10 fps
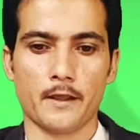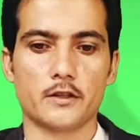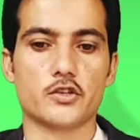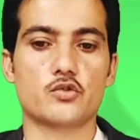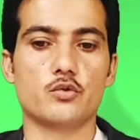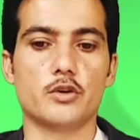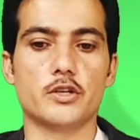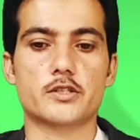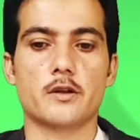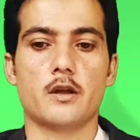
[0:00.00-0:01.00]
The
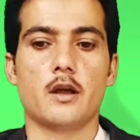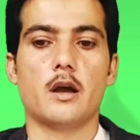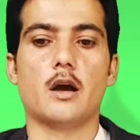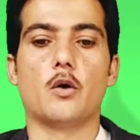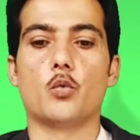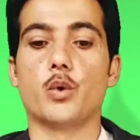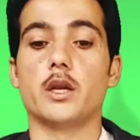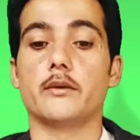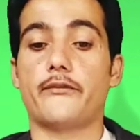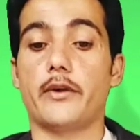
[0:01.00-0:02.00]
students
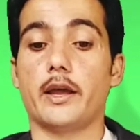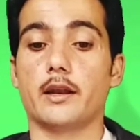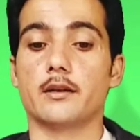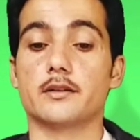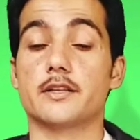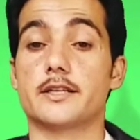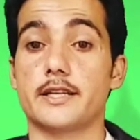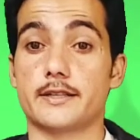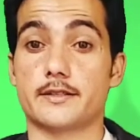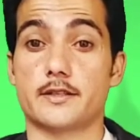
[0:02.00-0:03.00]
will fail the
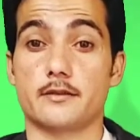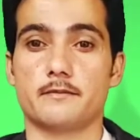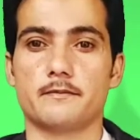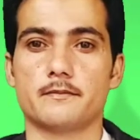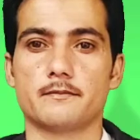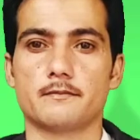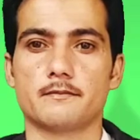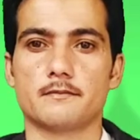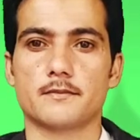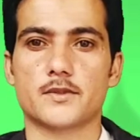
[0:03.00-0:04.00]
test.
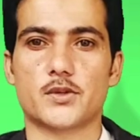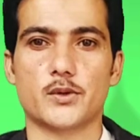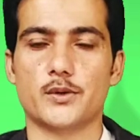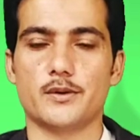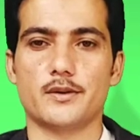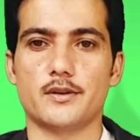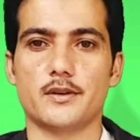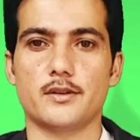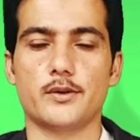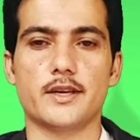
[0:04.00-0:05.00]
So
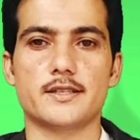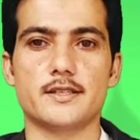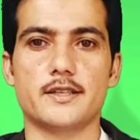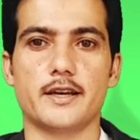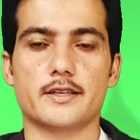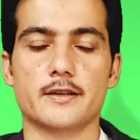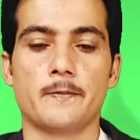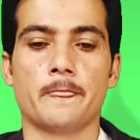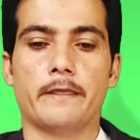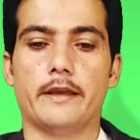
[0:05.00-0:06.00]
you can see that
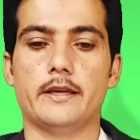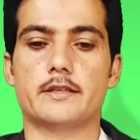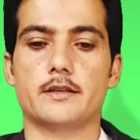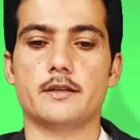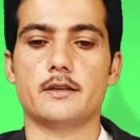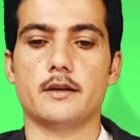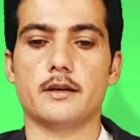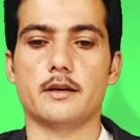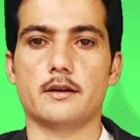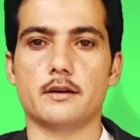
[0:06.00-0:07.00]

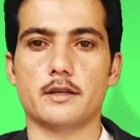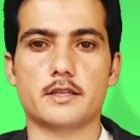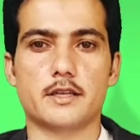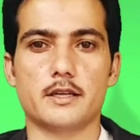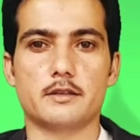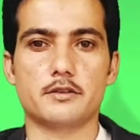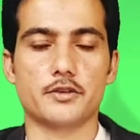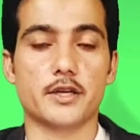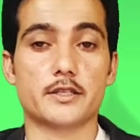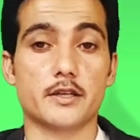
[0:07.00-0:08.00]
it can
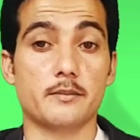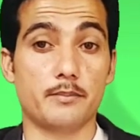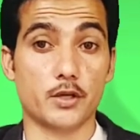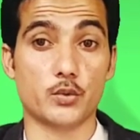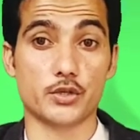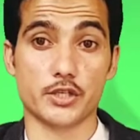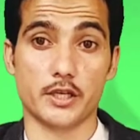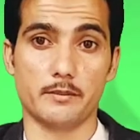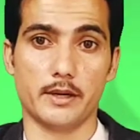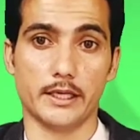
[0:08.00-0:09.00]
create ambiguity
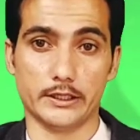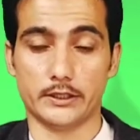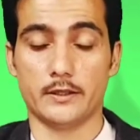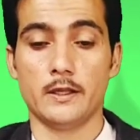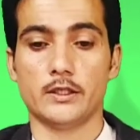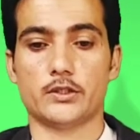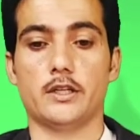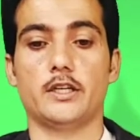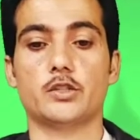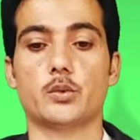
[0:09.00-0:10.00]
in mind. So
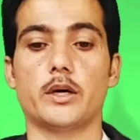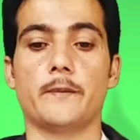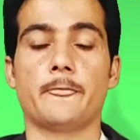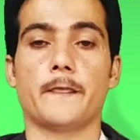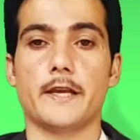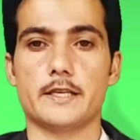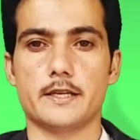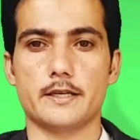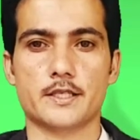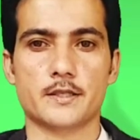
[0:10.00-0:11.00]
that is why it
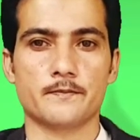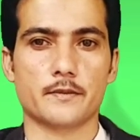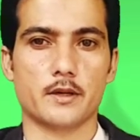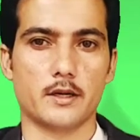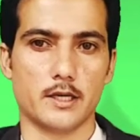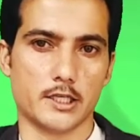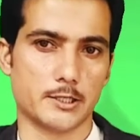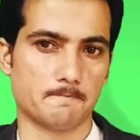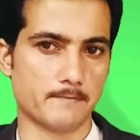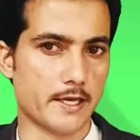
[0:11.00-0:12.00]
is
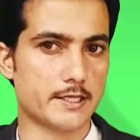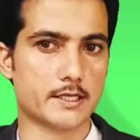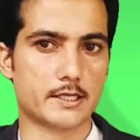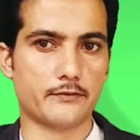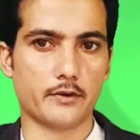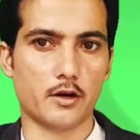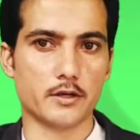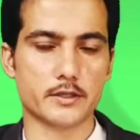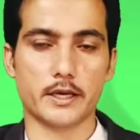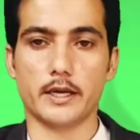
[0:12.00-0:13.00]
adjective
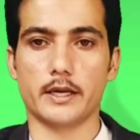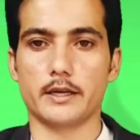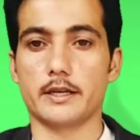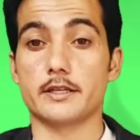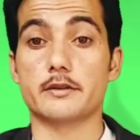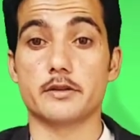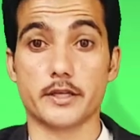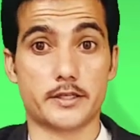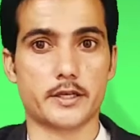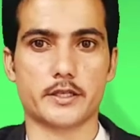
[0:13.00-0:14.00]
clause and it is
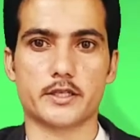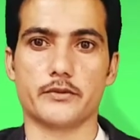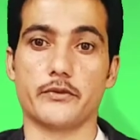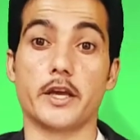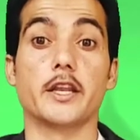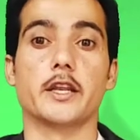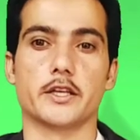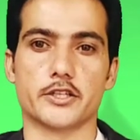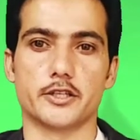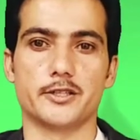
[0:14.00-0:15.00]
restrictive in
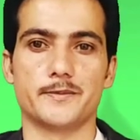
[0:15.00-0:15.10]
nature.